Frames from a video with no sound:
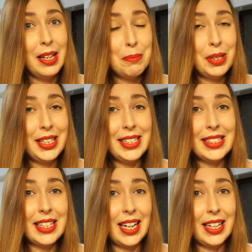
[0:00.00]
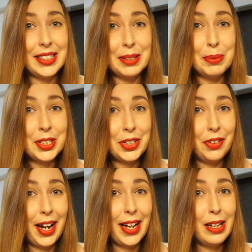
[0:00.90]
Please
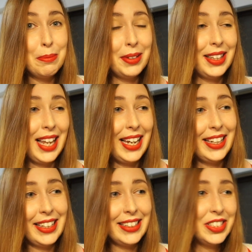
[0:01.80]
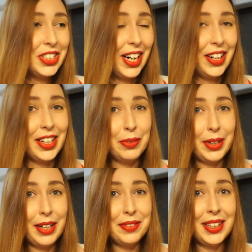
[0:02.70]
subscribe, like it, share it,
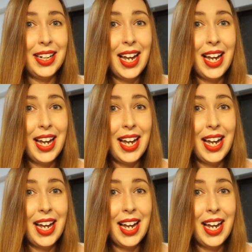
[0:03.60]
whatever.